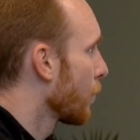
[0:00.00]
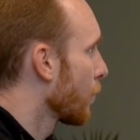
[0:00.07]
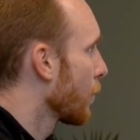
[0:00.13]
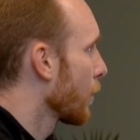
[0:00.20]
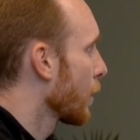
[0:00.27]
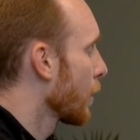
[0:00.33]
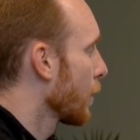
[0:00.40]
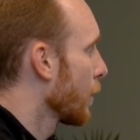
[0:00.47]

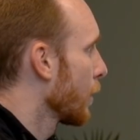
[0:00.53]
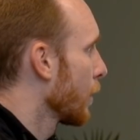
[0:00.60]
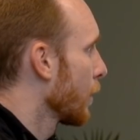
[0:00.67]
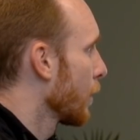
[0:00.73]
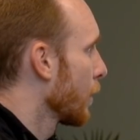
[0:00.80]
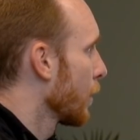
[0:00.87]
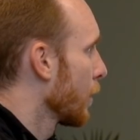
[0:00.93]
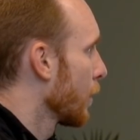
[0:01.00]

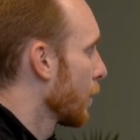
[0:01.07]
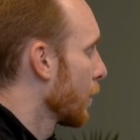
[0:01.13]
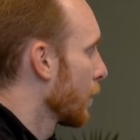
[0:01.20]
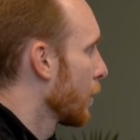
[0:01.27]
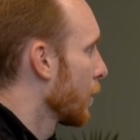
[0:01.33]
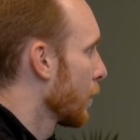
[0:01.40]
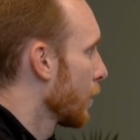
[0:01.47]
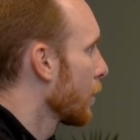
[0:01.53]

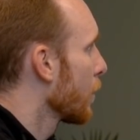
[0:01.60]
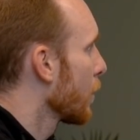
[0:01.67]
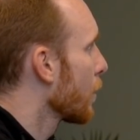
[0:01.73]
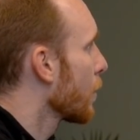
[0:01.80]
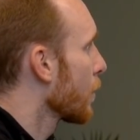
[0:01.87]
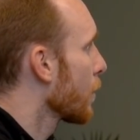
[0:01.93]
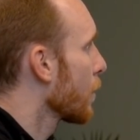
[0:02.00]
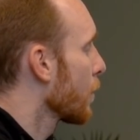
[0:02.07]

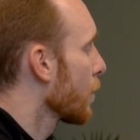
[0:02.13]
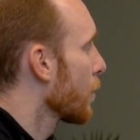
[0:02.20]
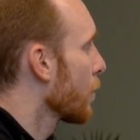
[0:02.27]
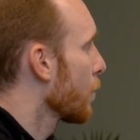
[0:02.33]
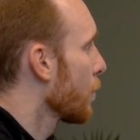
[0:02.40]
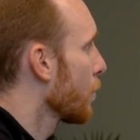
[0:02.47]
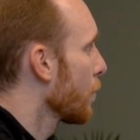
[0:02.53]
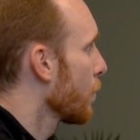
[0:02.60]

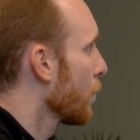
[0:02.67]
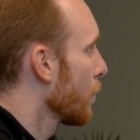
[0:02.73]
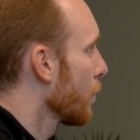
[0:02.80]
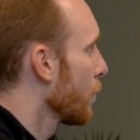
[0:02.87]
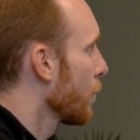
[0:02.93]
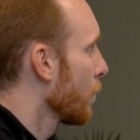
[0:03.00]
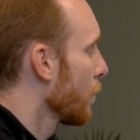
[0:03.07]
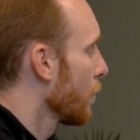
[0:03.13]

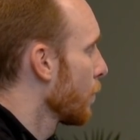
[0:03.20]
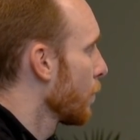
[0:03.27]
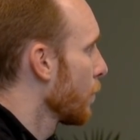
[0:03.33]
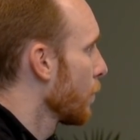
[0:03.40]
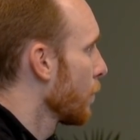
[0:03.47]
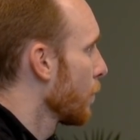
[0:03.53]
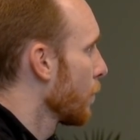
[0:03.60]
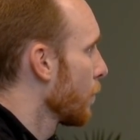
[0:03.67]

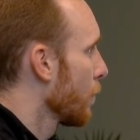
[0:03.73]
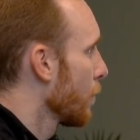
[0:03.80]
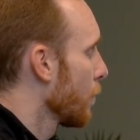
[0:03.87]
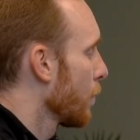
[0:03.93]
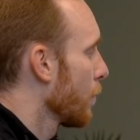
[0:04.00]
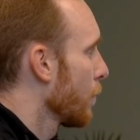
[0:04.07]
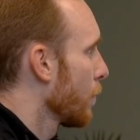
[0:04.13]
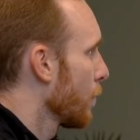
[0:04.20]

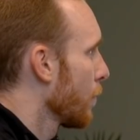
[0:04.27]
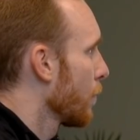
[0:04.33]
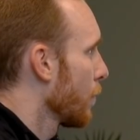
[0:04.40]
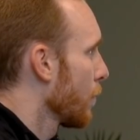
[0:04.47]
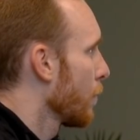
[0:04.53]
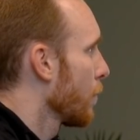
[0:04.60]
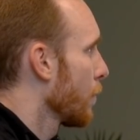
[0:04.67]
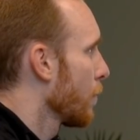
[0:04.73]

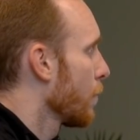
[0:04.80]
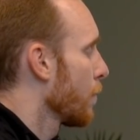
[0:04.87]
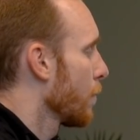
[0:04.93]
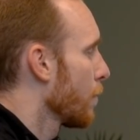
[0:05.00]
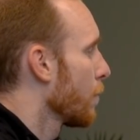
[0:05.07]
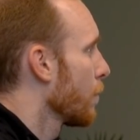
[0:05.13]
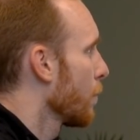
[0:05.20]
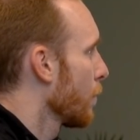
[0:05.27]

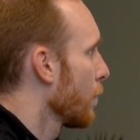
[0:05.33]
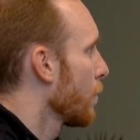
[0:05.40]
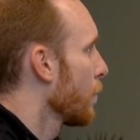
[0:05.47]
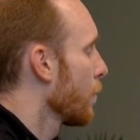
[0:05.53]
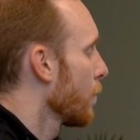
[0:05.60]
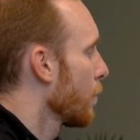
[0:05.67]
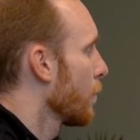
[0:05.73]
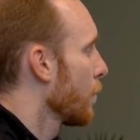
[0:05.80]

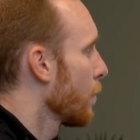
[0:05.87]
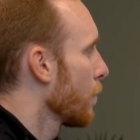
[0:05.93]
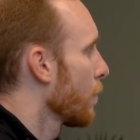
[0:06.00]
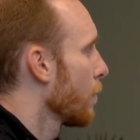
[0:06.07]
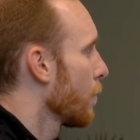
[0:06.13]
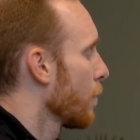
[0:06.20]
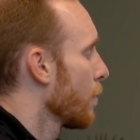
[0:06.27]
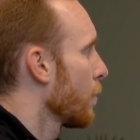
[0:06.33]

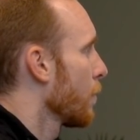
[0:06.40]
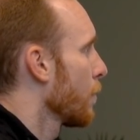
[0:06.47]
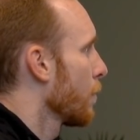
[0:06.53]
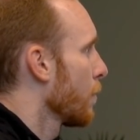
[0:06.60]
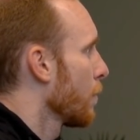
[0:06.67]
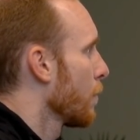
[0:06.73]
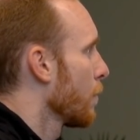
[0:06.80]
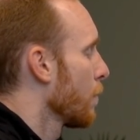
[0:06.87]

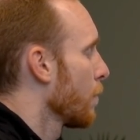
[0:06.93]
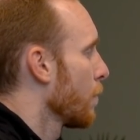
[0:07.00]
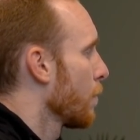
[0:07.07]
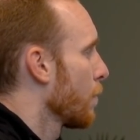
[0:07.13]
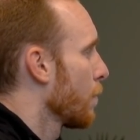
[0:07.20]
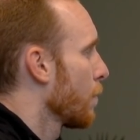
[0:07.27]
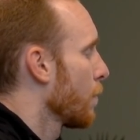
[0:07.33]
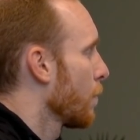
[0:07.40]

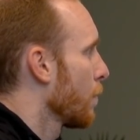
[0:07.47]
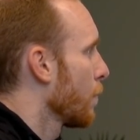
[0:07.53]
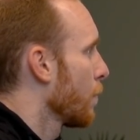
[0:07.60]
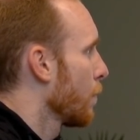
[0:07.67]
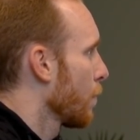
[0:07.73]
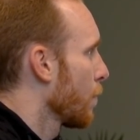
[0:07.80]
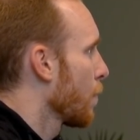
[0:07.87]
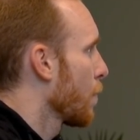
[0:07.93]

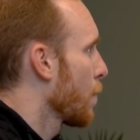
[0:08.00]
This person isn't speaking.